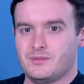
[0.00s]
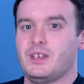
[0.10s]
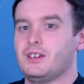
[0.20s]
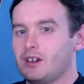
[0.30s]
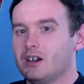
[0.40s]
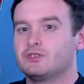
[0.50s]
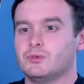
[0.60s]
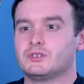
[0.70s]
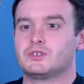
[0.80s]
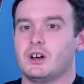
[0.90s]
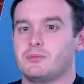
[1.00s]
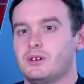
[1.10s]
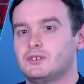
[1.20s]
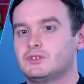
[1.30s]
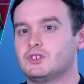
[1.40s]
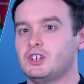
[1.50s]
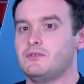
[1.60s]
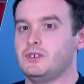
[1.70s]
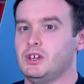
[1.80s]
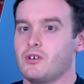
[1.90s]
Hey guys, what's up?
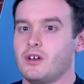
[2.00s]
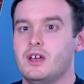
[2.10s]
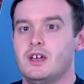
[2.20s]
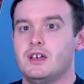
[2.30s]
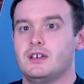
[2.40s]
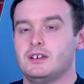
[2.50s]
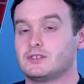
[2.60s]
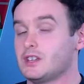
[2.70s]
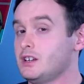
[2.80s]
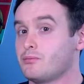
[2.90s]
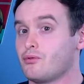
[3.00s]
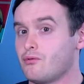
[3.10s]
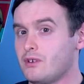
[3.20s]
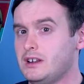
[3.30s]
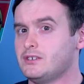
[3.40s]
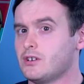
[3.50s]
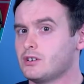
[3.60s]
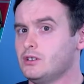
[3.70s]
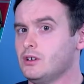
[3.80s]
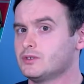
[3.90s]
Steve here. It's getting pretty darn
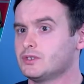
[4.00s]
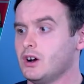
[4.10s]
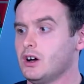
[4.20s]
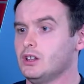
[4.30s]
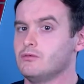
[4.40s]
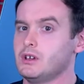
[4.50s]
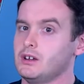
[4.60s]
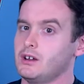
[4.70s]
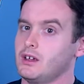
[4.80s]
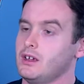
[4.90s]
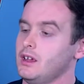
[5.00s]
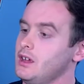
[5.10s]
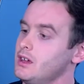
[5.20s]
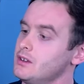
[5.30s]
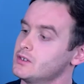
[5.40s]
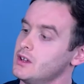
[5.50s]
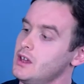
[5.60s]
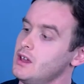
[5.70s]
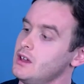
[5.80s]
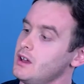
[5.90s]
close to Halloween, and
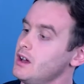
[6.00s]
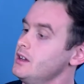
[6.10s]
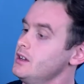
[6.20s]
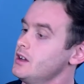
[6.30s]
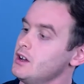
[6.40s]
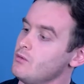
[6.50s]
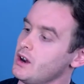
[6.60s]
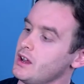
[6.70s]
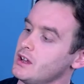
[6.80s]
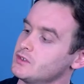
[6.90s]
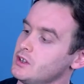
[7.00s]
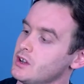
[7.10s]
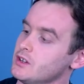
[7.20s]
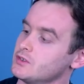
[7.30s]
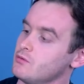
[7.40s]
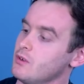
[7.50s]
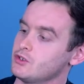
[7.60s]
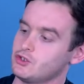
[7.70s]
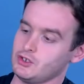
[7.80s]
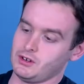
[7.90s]
I want to ask you guys a
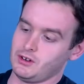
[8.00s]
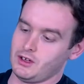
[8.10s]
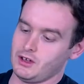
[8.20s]
question.